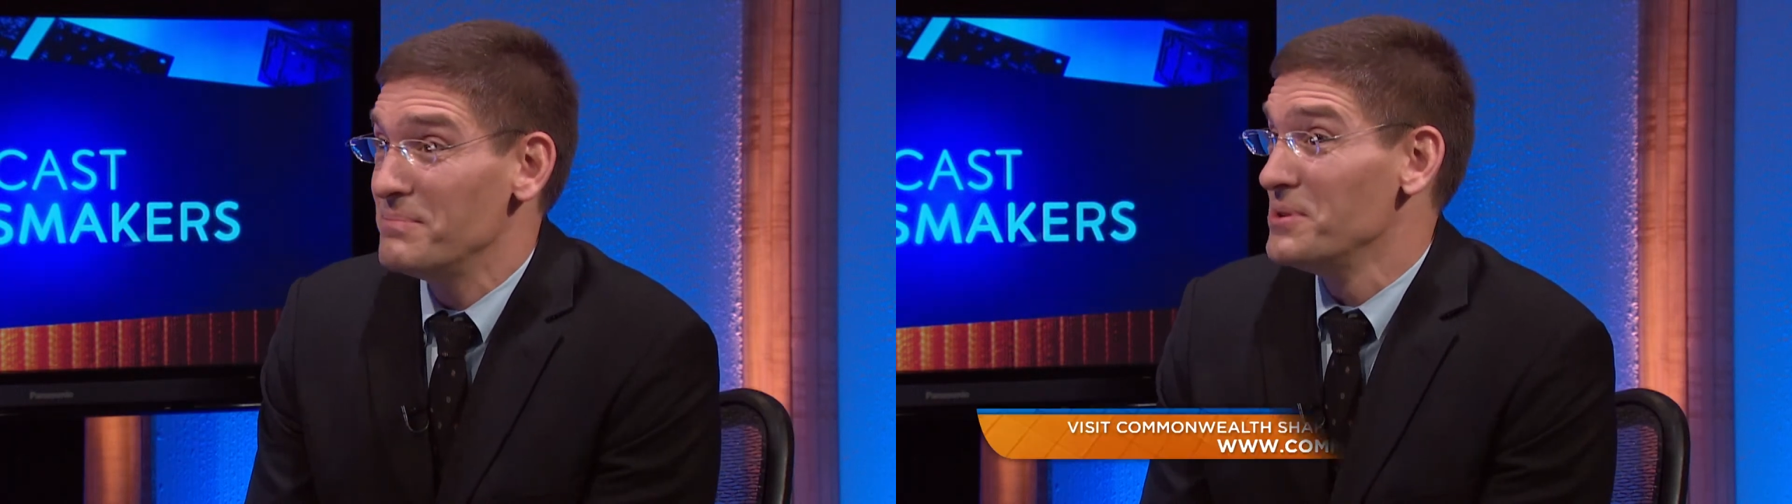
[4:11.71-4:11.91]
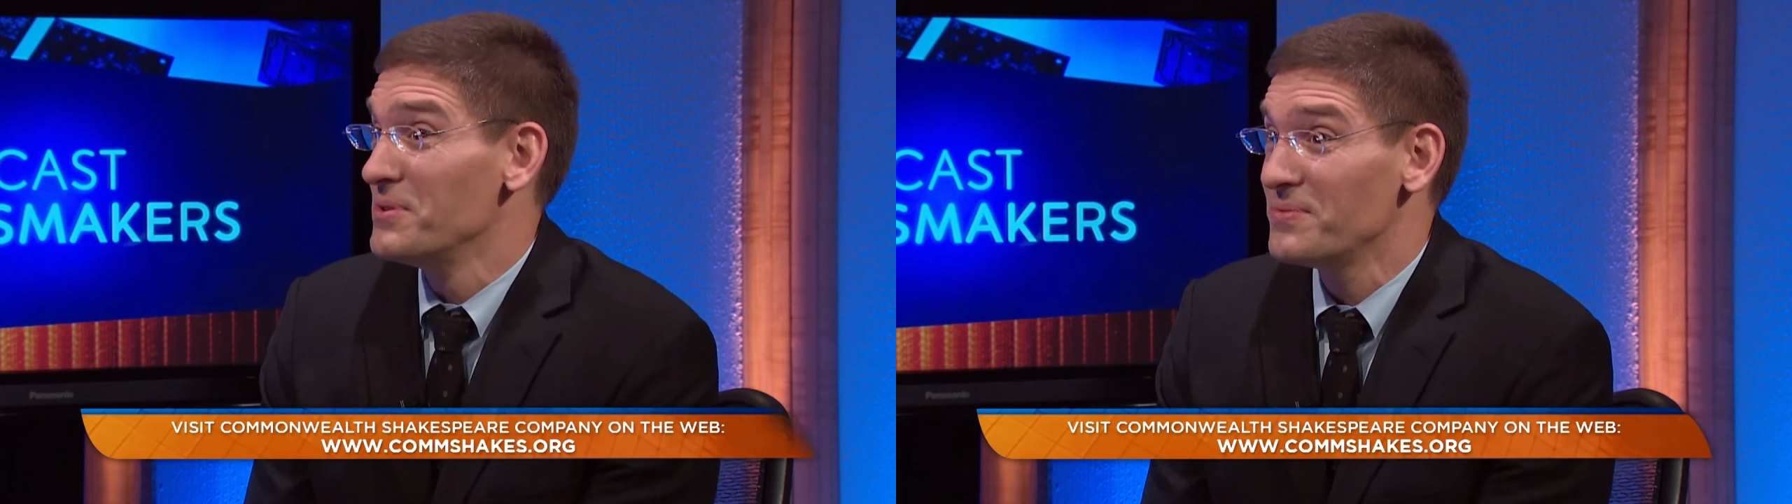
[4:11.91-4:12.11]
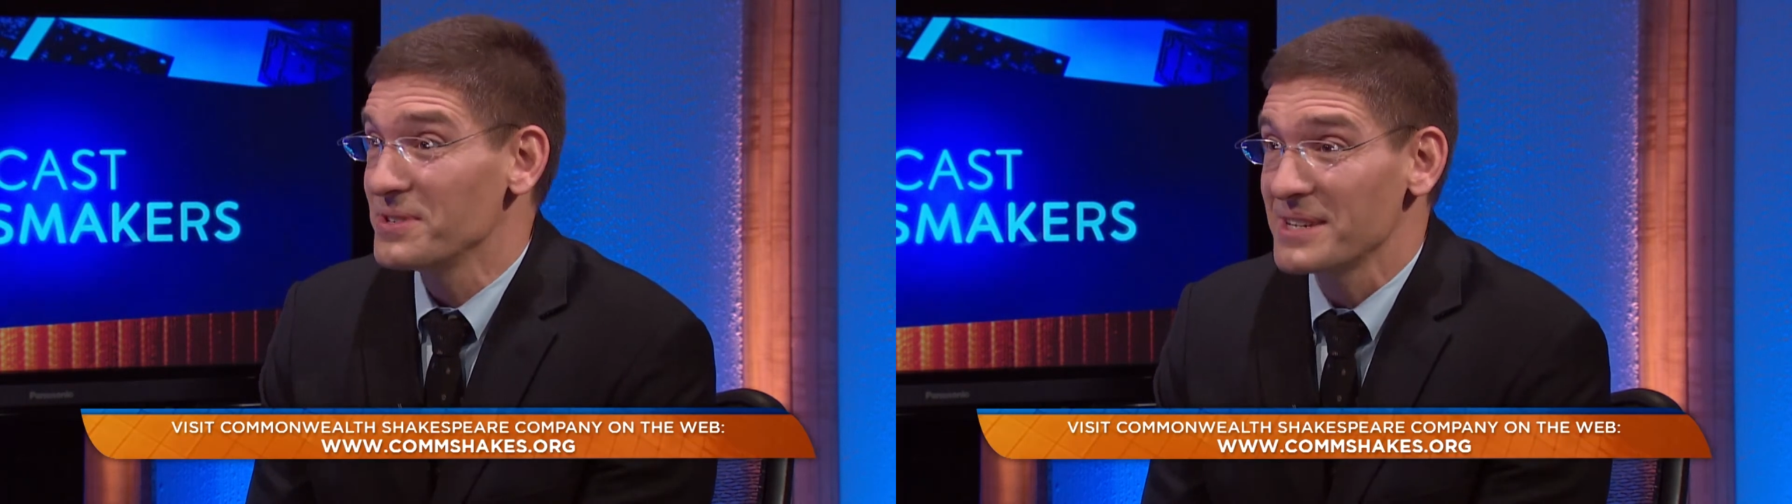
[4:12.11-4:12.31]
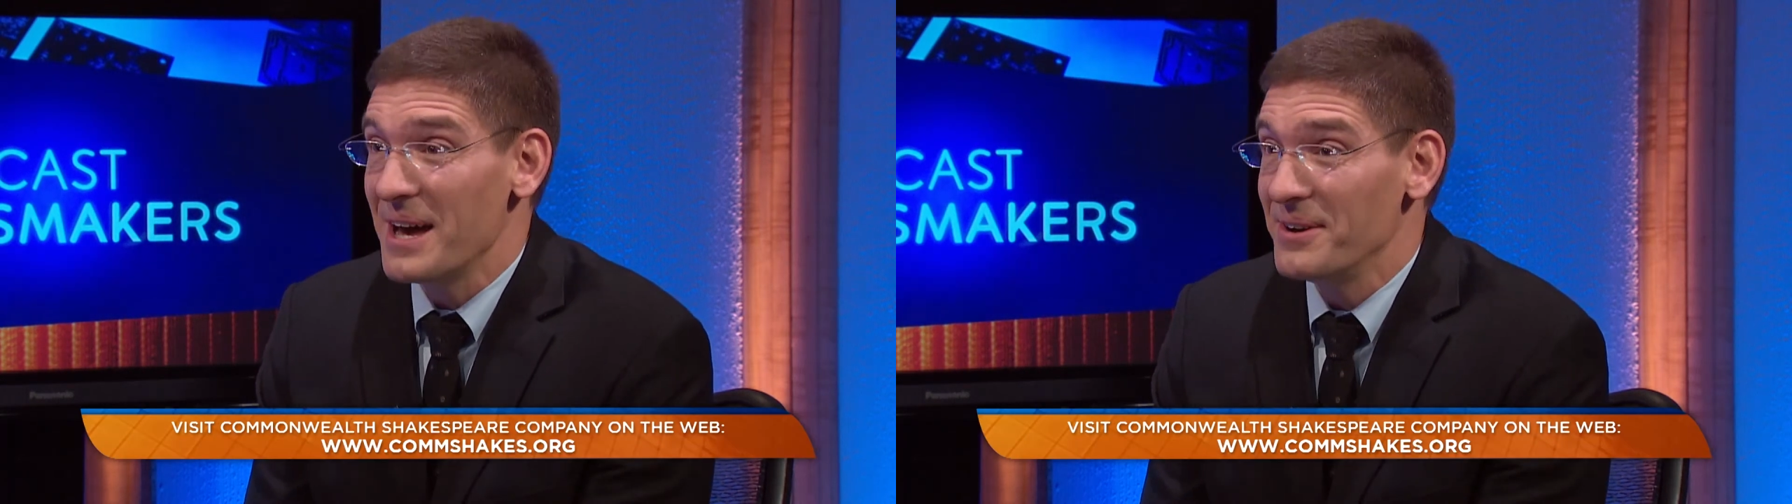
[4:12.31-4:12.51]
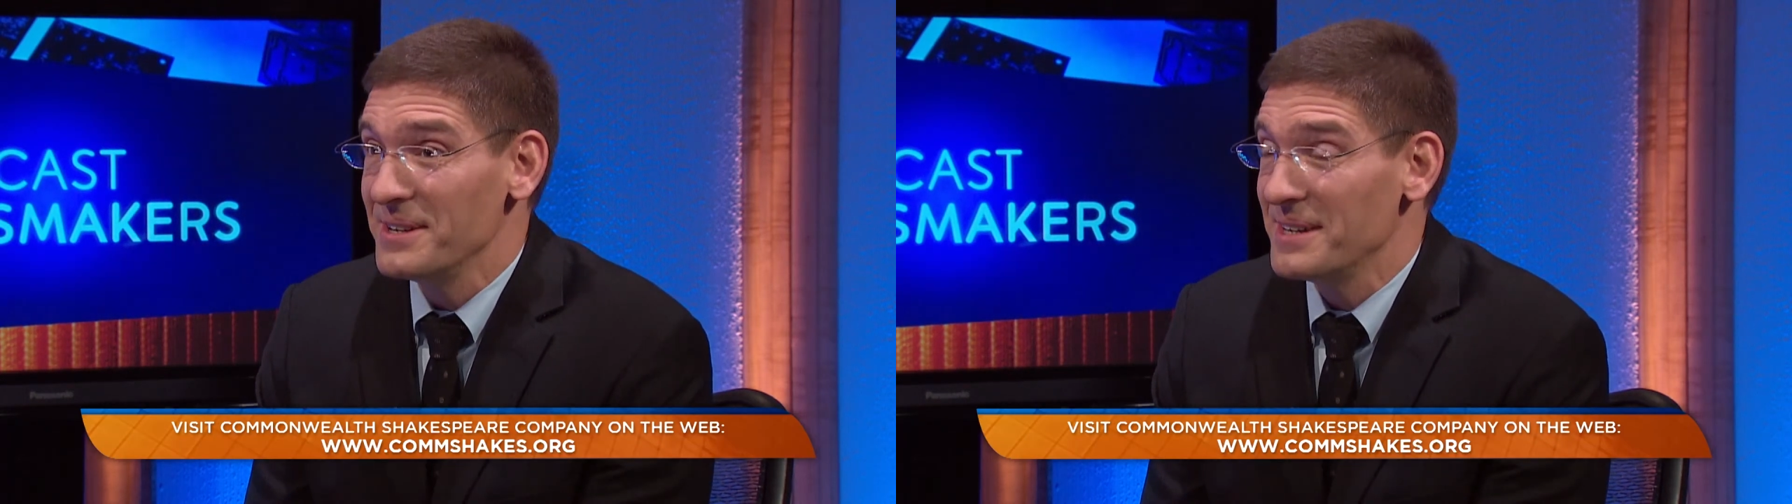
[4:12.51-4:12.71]
beautiful
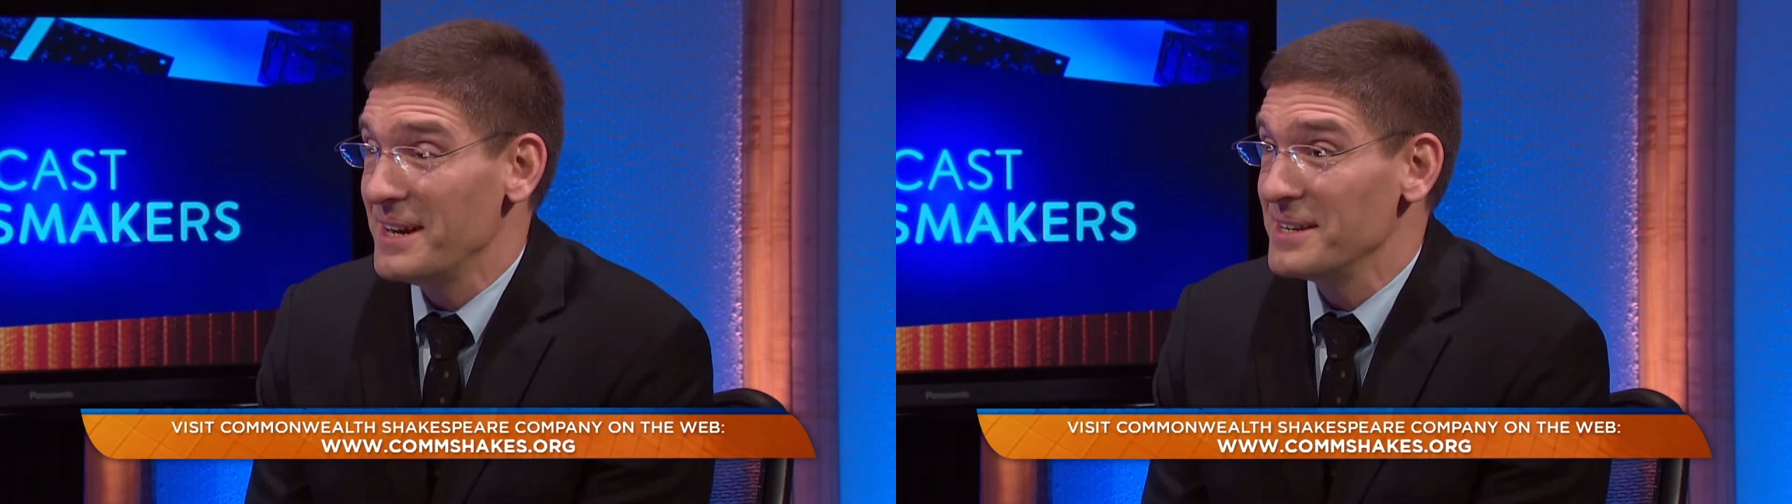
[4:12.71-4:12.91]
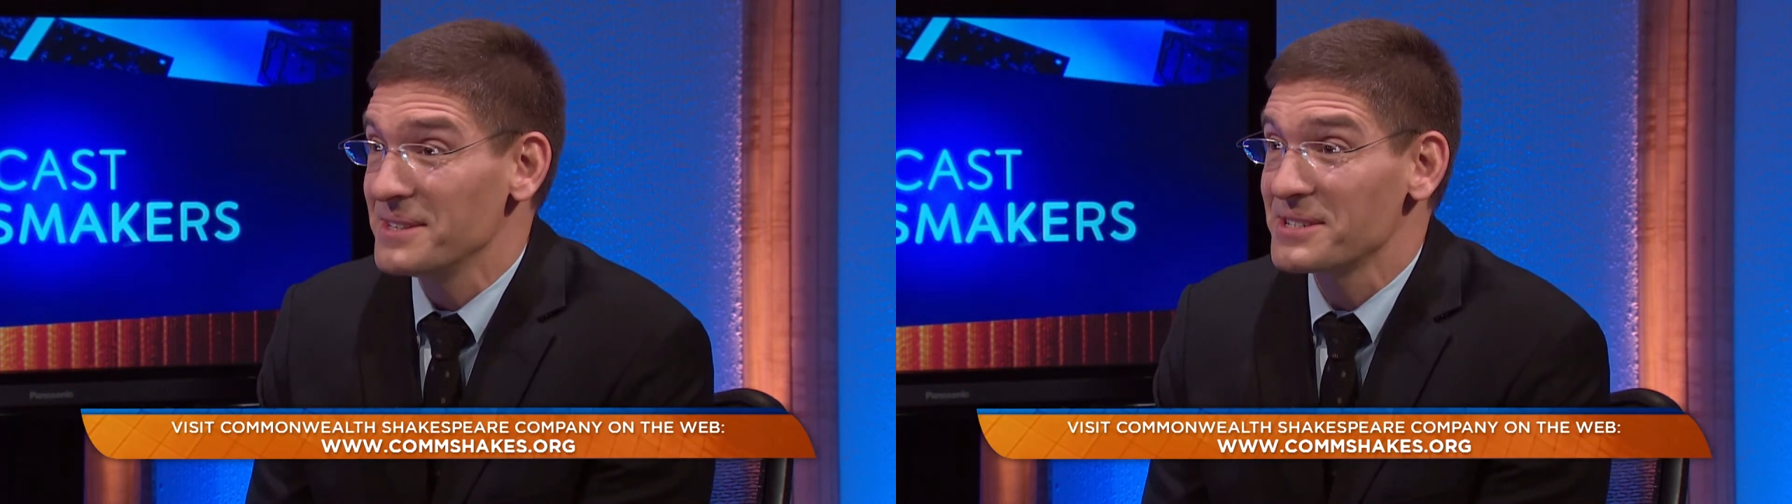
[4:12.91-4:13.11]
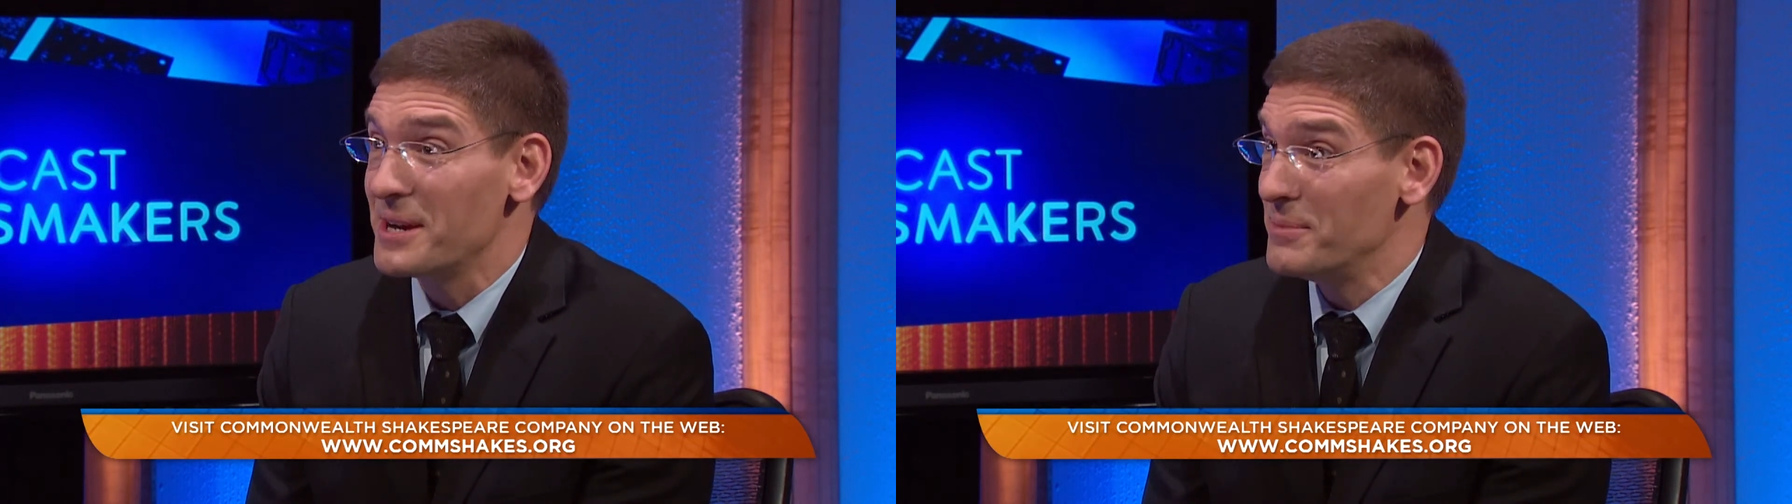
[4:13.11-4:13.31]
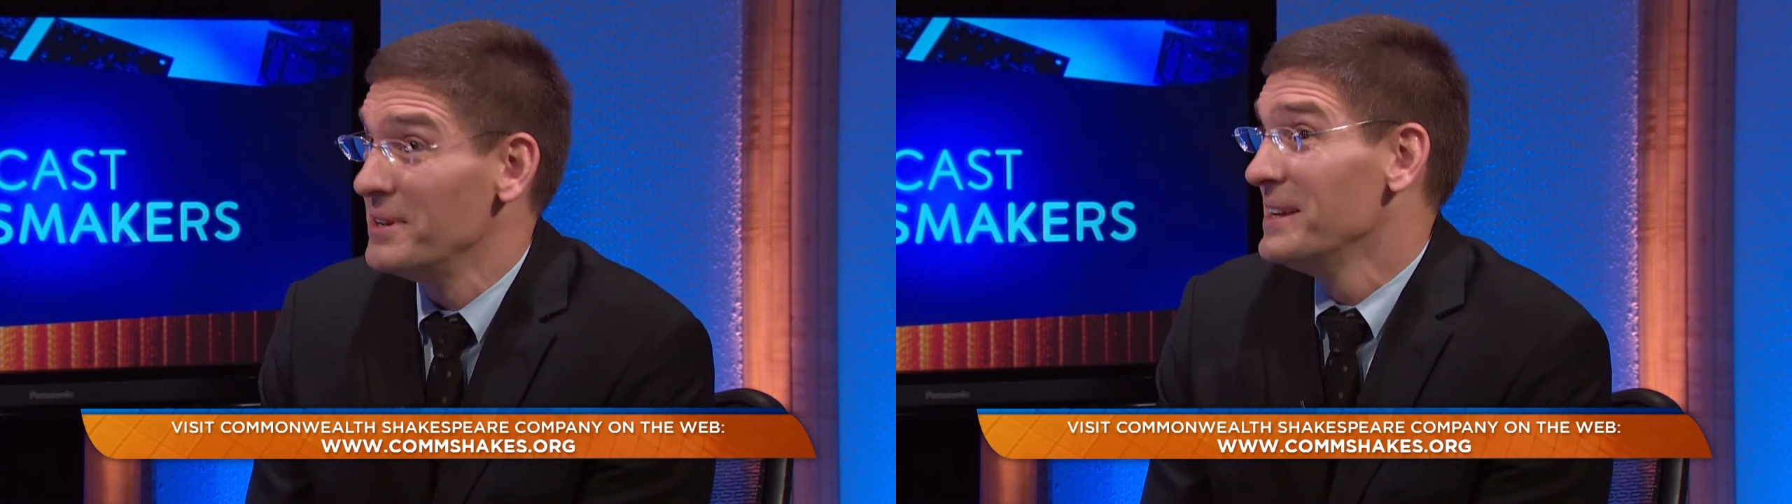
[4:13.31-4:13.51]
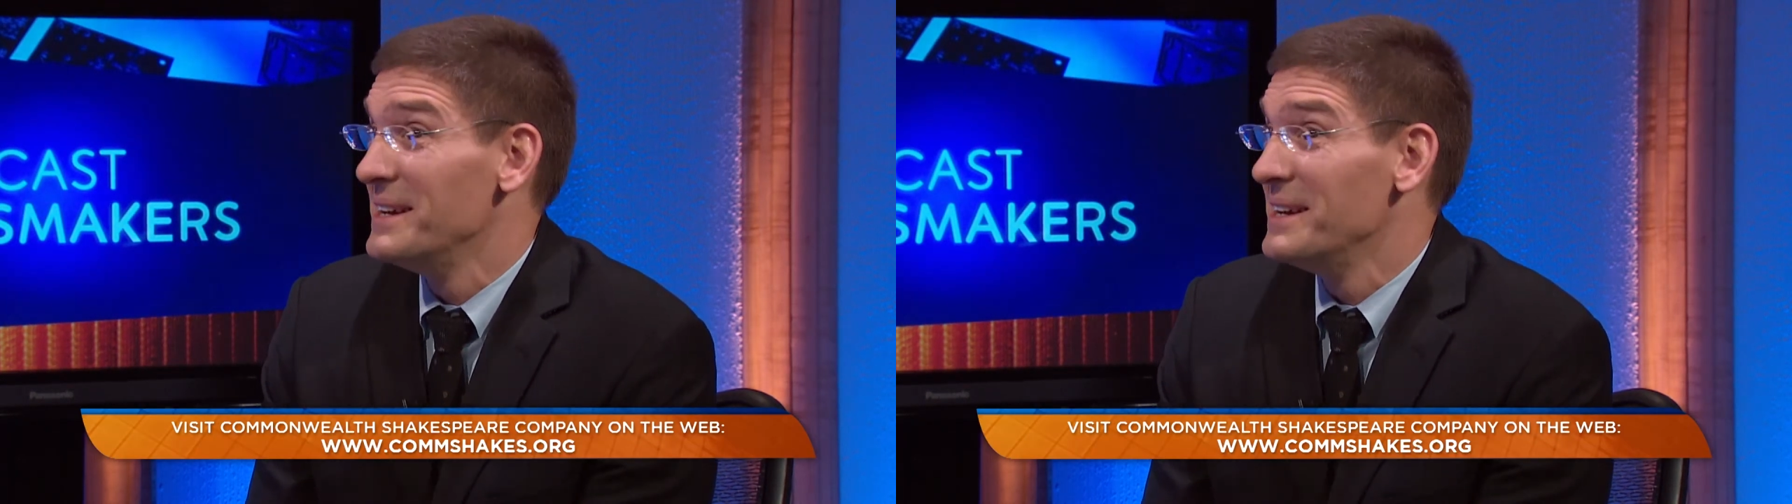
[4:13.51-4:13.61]
Saturday night in the summer